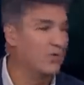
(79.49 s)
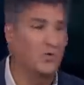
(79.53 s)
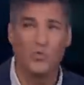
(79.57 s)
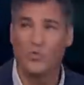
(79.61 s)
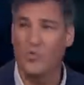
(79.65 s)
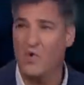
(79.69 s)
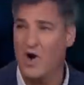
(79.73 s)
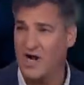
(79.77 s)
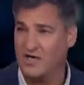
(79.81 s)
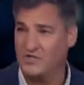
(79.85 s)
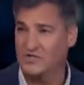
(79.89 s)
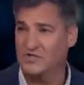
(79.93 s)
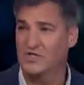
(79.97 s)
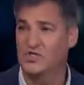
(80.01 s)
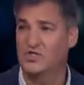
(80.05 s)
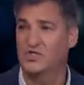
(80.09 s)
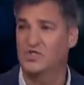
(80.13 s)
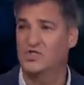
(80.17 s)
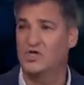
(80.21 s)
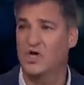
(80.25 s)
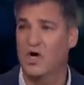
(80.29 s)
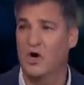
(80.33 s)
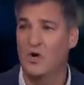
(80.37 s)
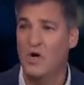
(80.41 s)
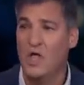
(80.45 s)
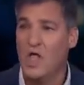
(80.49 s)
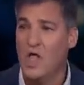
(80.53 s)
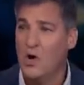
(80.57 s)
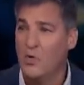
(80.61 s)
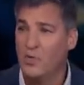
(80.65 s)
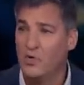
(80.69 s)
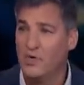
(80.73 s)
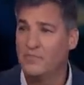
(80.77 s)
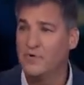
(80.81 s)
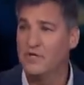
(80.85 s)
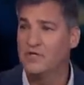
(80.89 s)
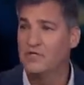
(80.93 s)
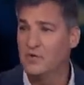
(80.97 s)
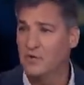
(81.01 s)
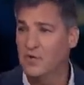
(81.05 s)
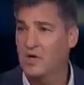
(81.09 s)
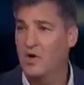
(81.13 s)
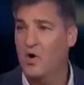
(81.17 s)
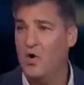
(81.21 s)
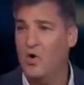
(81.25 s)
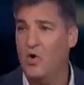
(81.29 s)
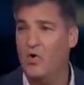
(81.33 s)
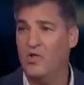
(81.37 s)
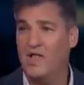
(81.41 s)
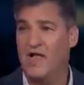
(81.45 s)
who watch this show. We've been doing a
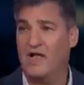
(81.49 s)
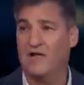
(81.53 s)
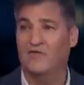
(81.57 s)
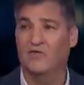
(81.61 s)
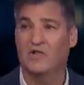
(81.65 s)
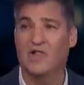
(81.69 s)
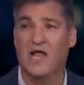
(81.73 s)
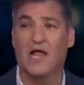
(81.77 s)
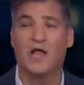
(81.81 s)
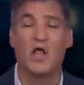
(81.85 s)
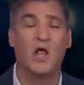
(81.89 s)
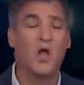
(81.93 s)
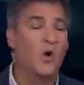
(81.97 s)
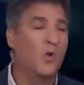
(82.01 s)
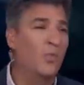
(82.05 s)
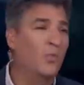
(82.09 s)
whole heck of a lot.